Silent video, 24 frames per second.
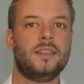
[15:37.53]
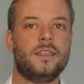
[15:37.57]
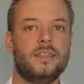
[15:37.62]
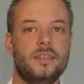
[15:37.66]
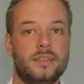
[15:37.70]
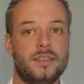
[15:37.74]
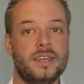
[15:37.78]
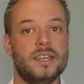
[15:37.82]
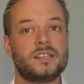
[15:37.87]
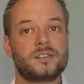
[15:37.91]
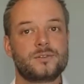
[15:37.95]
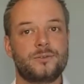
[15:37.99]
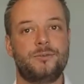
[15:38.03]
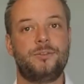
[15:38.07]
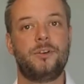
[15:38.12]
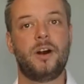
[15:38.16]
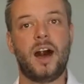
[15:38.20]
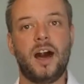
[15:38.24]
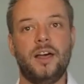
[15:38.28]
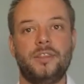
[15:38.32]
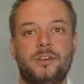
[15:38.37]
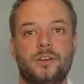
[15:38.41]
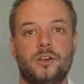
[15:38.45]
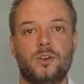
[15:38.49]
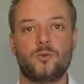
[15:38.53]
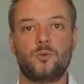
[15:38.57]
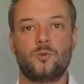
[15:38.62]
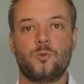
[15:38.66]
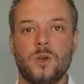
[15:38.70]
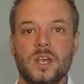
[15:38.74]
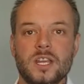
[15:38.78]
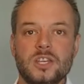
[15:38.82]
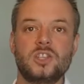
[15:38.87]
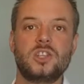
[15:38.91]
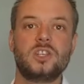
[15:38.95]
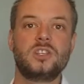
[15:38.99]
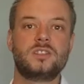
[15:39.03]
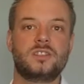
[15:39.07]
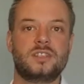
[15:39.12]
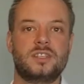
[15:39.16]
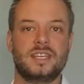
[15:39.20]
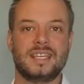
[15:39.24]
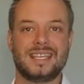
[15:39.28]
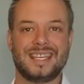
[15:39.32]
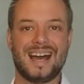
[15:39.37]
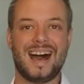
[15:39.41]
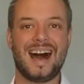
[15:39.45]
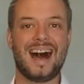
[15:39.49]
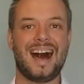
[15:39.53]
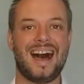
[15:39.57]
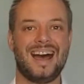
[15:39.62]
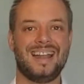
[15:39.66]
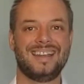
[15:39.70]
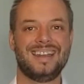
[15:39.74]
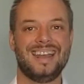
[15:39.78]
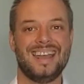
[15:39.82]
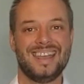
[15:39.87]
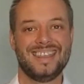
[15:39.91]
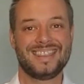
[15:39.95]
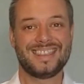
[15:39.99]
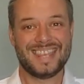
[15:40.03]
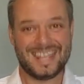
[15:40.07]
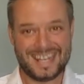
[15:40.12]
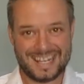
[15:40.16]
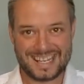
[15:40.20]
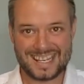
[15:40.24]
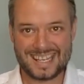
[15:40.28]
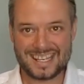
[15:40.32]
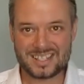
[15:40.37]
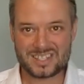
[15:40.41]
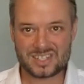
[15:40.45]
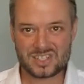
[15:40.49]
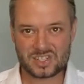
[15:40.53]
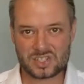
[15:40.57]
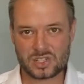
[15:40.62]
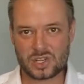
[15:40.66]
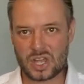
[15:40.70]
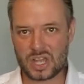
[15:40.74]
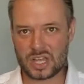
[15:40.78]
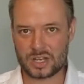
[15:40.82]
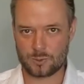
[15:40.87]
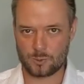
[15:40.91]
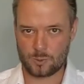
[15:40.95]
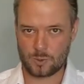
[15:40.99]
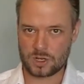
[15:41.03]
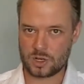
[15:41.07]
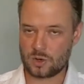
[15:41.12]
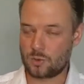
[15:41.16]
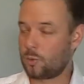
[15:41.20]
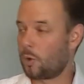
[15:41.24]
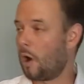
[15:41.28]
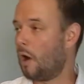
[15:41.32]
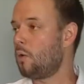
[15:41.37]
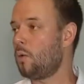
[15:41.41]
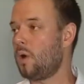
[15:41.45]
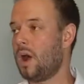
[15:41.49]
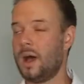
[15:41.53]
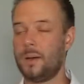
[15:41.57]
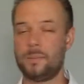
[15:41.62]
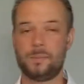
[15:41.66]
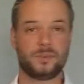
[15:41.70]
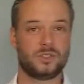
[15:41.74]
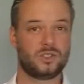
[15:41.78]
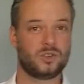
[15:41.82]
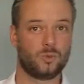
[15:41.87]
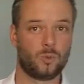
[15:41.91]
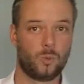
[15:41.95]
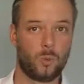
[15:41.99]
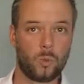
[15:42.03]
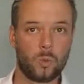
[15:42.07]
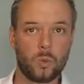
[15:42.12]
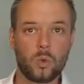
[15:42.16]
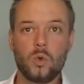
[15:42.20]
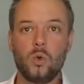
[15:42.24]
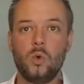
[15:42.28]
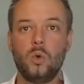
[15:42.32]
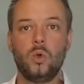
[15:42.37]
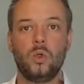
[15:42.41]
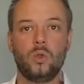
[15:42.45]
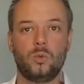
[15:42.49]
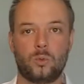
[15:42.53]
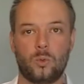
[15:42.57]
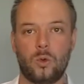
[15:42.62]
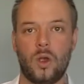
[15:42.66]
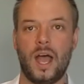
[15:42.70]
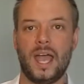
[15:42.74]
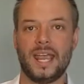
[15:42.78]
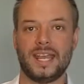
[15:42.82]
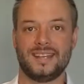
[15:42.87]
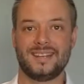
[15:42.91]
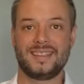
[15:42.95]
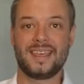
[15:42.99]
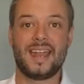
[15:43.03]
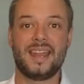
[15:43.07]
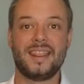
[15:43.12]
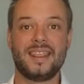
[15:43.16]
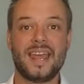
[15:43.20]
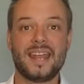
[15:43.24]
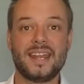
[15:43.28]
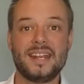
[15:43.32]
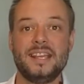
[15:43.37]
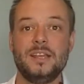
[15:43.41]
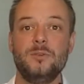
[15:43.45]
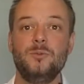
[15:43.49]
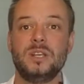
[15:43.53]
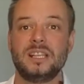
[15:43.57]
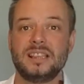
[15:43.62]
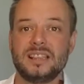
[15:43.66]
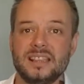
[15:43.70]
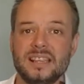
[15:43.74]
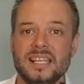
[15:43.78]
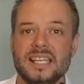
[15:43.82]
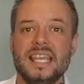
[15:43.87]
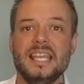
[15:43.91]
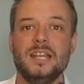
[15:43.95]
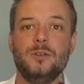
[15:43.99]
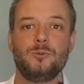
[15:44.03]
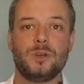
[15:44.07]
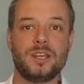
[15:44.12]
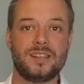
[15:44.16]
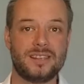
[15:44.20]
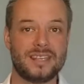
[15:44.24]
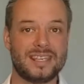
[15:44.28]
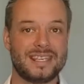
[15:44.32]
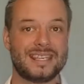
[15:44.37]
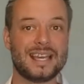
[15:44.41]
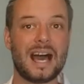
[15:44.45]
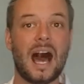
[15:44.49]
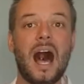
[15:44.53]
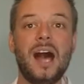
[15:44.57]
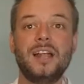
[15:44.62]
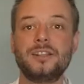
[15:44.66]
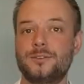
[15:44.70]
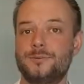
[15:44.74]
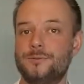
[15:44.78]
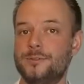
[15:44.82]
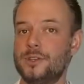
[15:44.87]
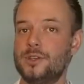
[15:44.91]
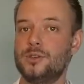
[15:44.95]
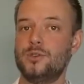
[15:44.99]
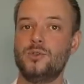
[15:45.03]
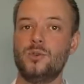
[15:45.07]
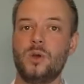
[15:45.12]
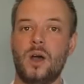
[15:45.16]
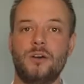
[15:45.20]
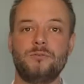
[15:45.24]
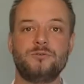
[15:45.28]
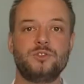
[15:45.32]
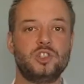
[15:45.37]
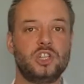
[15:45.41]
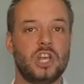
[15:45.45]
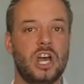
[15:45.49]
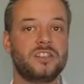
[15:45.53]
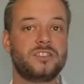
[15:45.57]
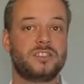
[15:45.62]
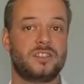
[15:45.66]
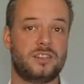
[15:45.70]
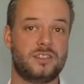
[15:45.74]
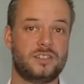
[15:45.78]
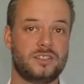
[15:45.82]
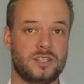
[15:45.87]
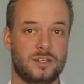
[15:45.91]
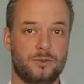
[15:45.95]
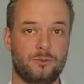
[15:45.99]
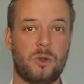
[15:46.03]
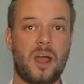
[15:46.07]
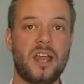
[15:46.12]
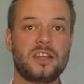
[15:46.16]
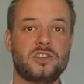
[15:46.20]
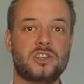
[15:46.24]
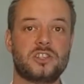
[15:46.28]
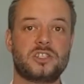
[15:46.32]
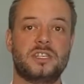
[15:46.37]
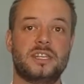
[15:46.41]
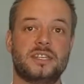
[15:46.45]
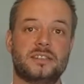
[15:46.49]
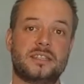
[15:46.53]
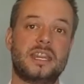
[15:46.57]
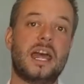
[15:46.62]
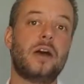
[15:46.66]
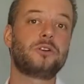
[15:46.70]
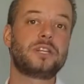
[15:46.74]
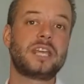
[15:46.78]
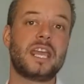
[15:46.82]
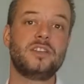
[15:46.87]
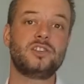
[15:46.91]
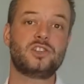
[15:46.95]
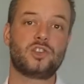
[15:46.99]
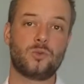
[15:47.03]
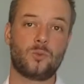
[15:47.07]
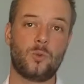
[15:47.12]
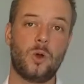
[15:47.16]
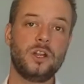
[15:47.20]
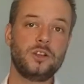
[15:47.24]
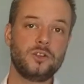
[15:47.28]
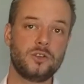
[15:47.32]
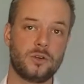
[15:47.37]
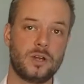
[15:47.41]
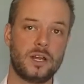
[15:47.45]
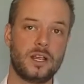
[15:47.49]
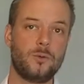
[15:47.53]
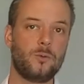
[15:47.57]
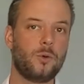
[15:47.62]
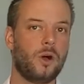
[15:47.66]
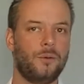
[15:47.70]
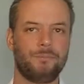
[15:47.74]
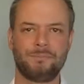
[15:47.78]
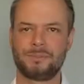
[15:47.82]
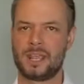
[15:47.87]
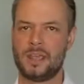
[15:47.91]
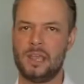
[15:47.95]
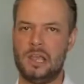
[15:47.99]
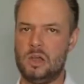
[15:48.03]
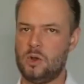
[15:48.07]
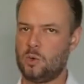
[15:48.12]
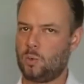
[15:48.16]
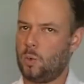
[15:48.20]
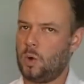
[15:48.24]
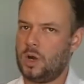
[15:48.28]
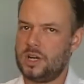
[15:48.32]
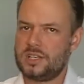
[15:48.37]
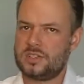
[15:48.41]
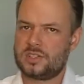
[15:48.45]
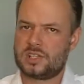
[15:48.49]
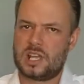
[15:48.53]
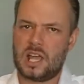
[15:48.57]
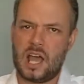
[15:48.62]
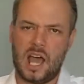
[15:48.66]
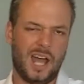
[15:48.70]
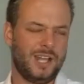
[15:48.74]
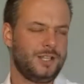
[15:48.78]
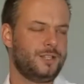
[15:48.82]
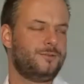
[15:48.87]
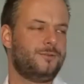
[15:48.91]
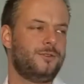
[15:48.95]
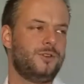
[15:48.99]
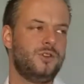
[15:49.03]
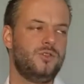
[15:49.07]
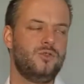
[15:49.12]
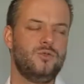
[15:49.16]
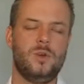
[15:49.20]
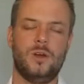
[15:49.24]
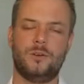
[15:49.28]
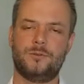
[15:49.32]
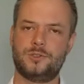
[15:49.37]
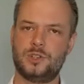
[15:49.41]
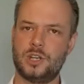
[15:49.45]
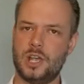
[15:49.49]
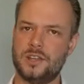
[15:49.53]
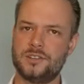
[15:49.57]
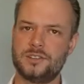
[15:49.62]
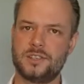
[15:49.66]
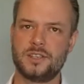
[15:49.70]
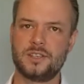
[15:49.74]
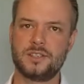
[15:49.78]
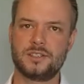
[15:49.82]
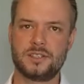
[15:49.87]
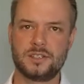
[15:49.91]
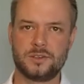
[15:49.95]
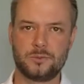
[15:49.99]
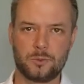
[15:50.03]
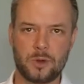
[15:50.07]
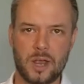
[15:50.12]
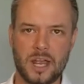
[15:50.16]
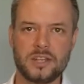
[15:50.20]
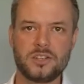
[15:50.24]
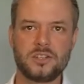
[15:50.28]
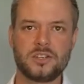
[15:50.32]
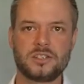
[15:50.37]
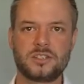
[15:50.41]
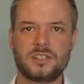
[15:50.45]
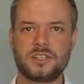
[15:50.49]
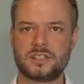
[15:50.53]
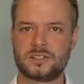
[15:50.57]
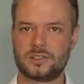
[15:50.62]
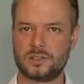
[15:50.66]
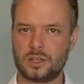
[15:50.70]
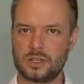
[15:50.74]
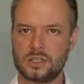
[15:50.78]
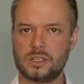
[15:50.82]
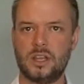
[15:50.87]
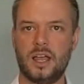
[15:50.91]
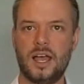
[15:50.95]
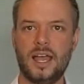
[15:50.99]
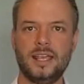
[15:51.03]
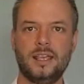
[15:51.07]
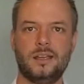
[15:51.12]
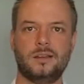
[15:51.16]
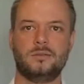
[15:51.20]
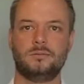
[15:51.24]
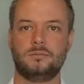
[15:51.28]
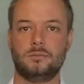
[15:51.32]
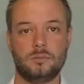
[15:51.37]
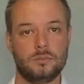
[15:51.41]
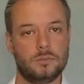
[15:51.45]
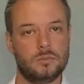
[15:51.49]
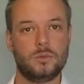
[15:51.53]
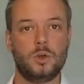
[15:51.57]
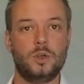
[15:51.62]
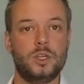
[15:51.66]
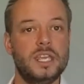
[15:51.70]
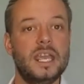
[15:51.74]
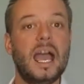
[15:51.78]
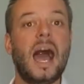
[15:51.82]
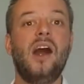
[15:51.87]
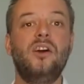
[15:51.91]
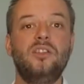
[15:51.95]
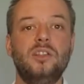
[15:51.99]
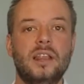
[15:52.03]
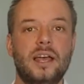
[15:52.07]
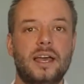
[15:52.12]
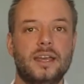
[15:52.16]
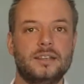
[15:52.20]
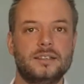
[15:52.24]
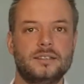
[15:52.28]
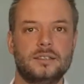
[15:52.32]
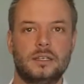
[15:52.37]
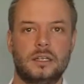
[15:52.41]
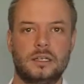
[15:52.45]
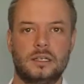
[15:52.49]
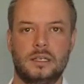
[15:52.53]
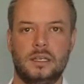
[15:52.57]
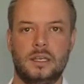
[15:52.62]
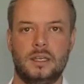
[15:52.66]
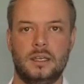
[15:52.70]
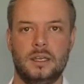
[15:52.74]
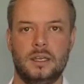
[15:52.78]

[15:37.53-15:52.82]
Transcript: This father wishes to God that his son would grow up to rule right, that he would lead with God's view of justice and righteousness. Now, in case you're wondering, well, what does God's view of justice and righteousness look like? Well, he outlines it.